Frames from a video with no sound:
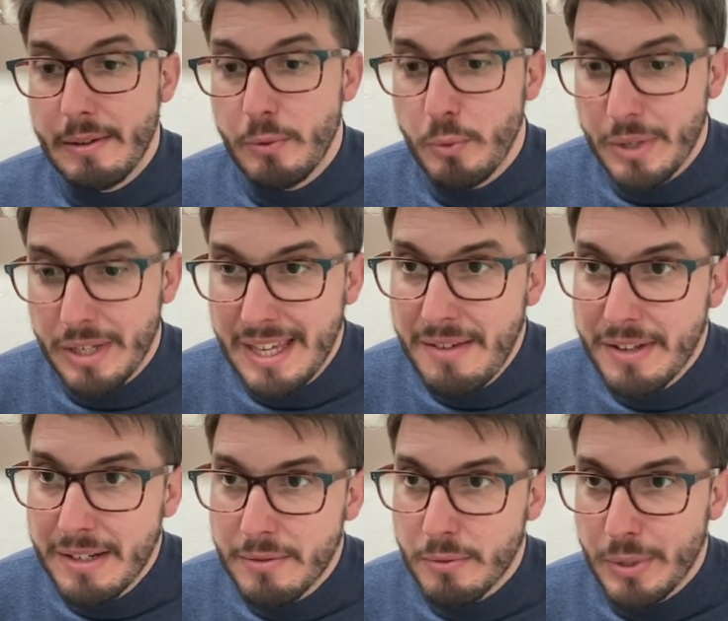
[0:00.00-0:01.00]

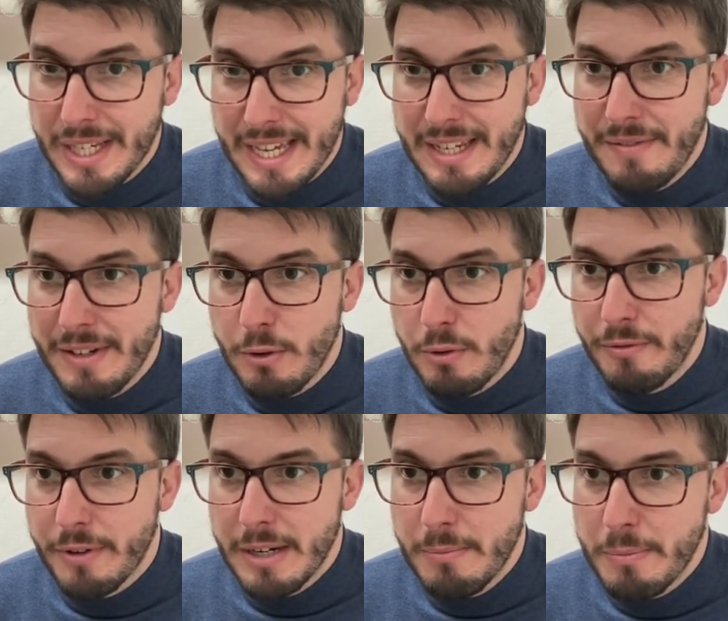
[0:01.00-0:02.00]
we can even
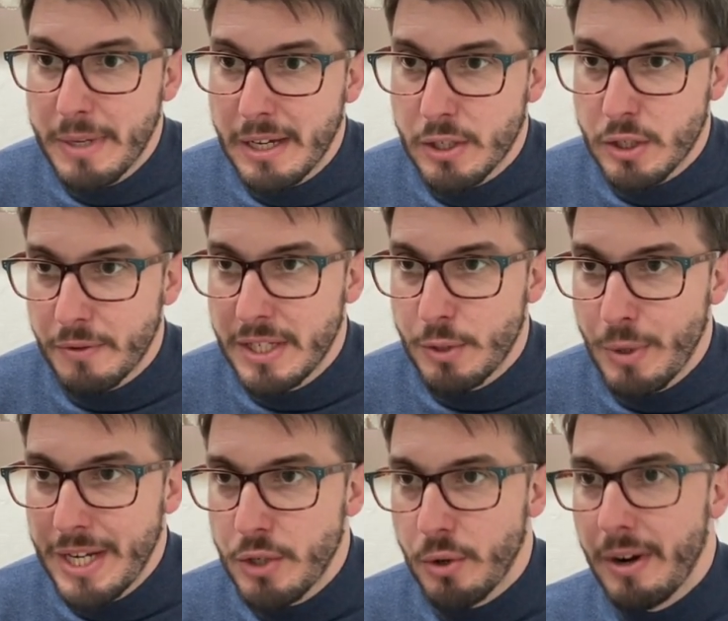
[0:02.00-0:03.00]
confirm because of this
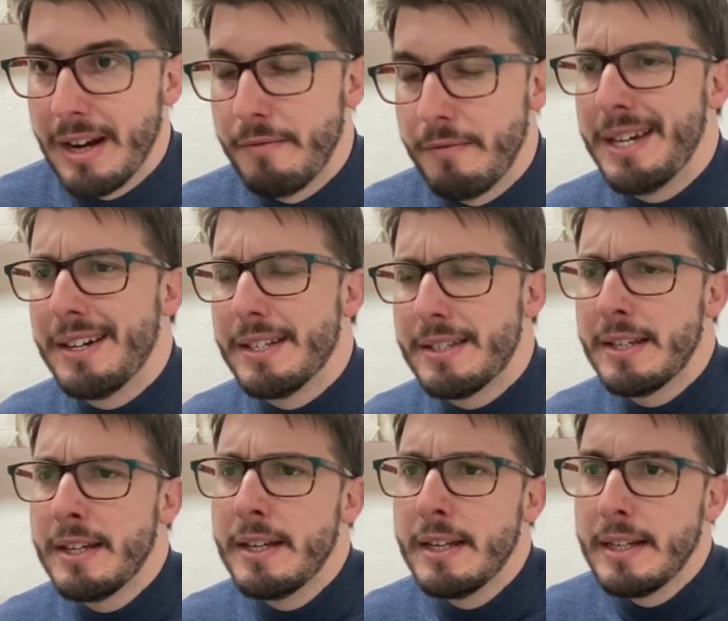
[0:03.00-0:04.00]
radiograph,
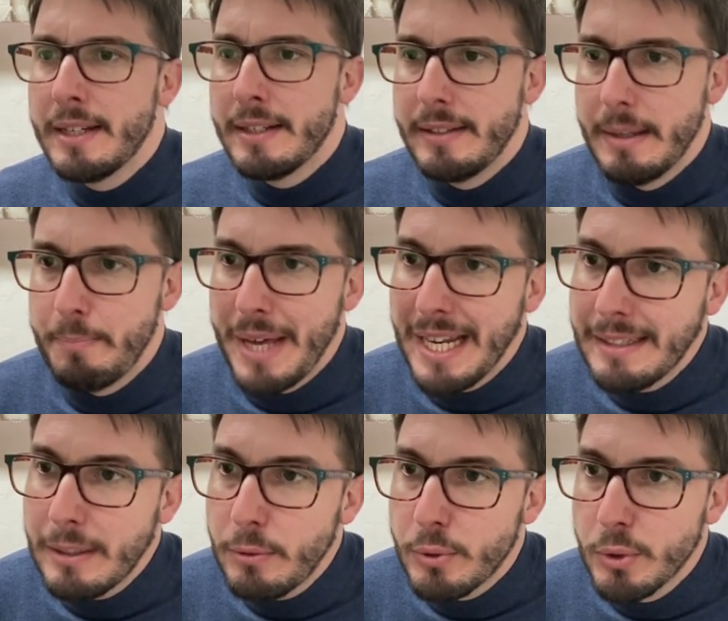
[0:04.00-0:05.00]
because the
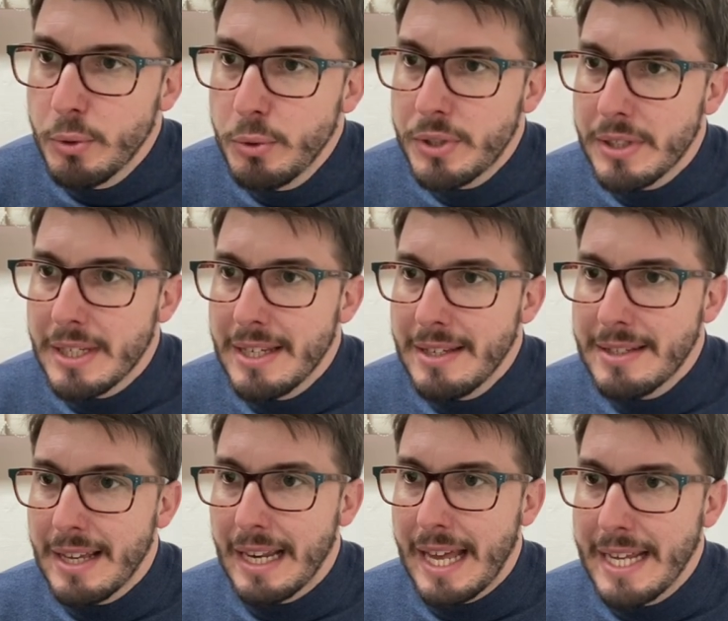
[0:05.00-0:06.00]
palatal root is
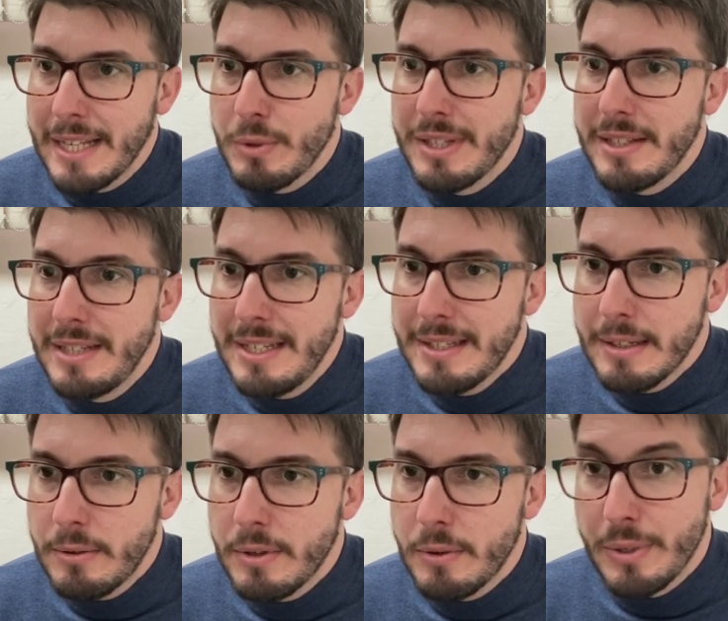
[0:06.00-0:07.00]
aligned with the
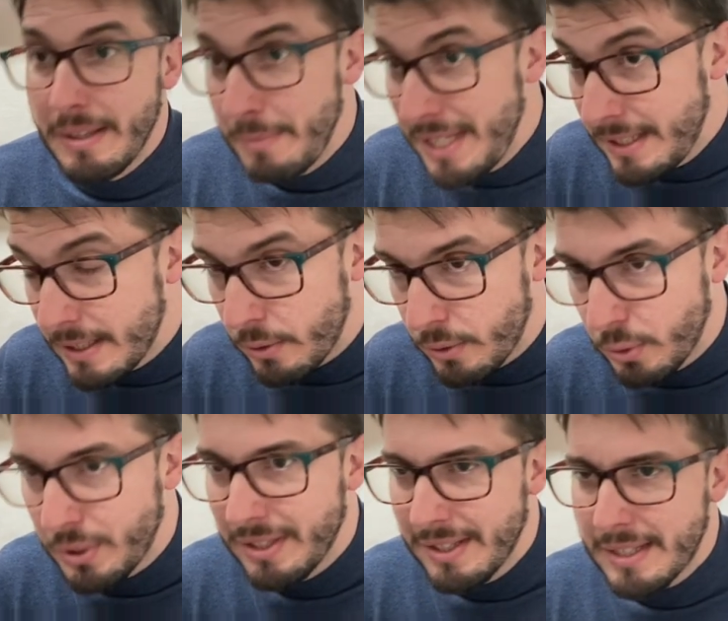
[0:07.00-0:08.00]
distal, with the mesial
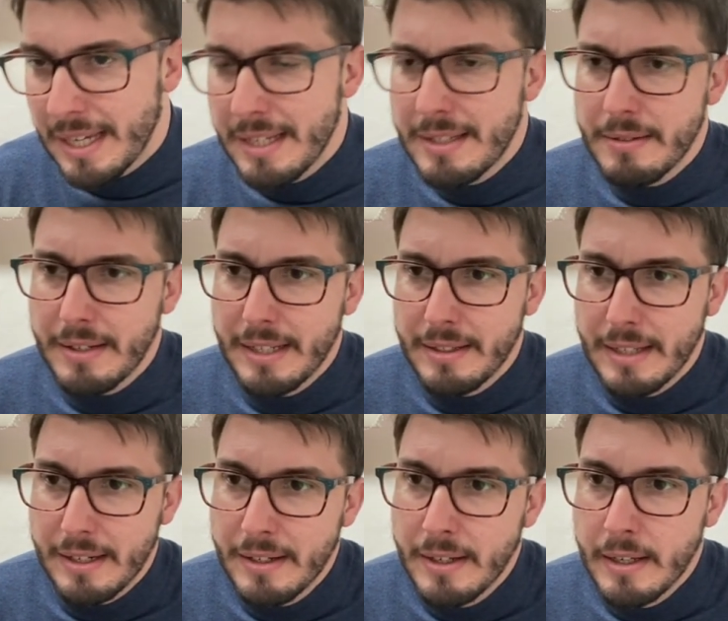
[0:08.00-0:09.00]
root in this case, and
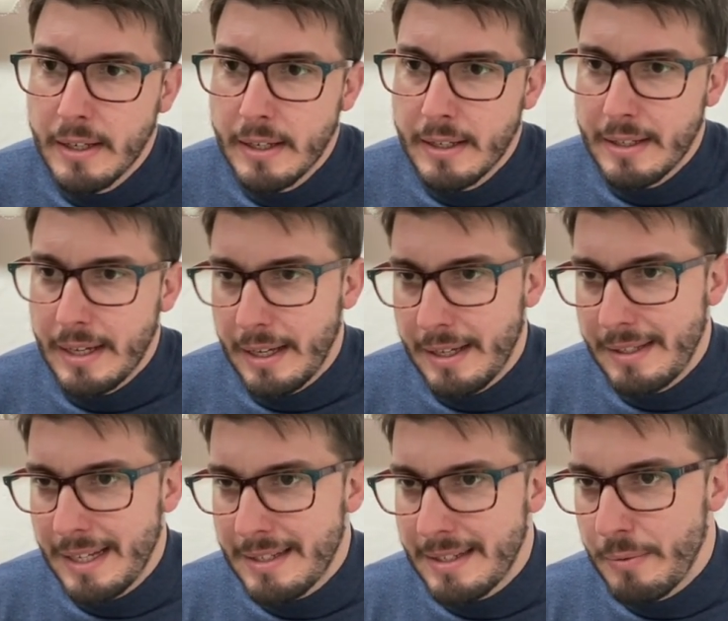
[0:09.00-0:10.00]
then
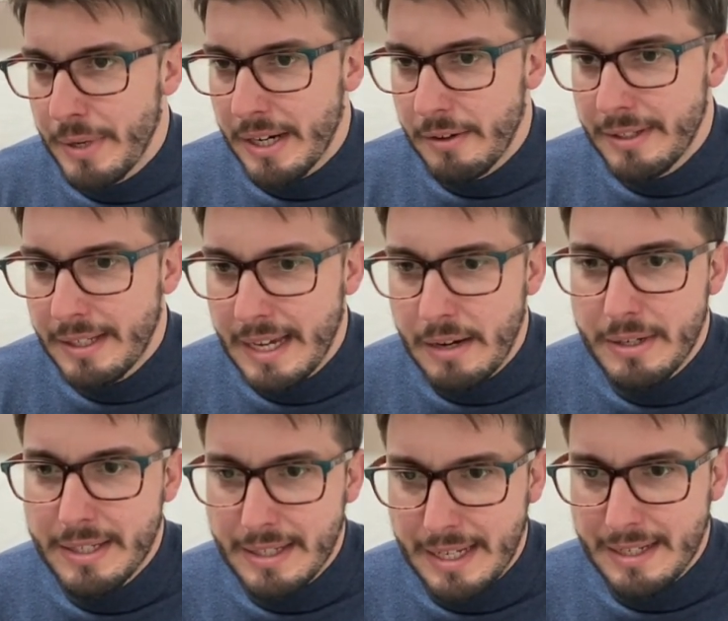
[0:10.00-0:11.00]
that's the recurrent
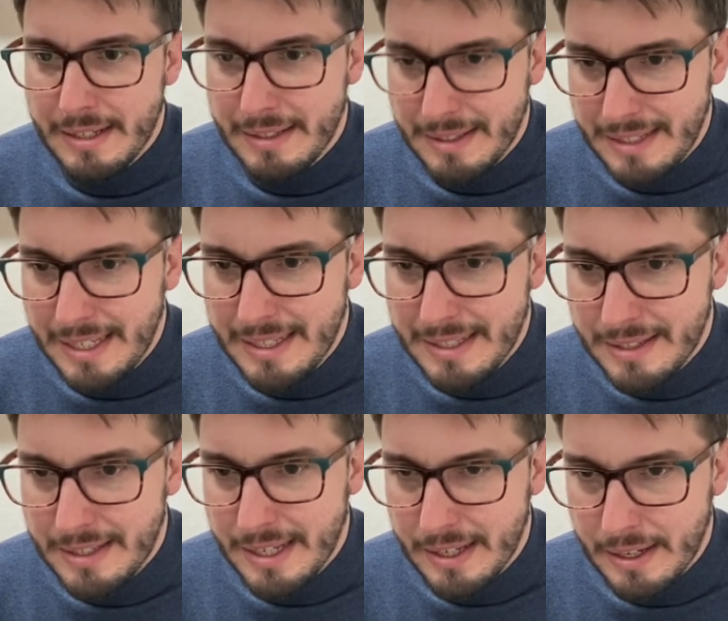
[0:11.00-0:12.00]
caries, and this
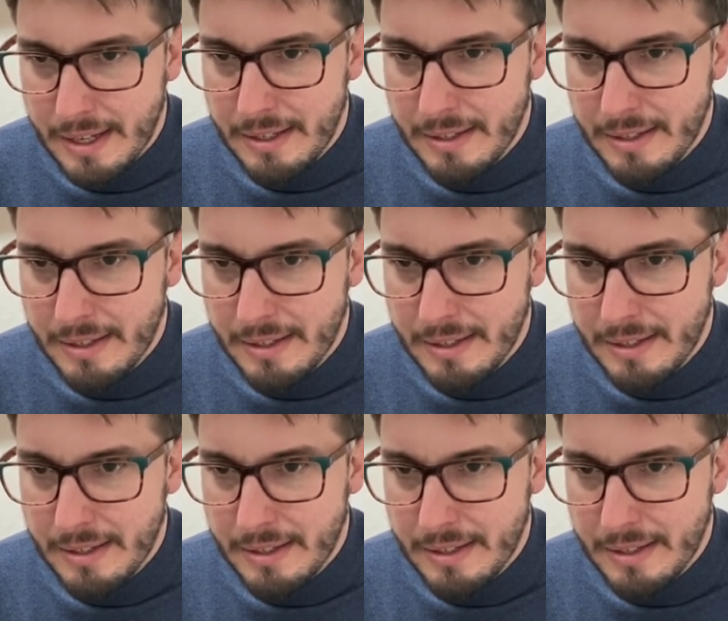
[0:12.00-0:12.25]
is the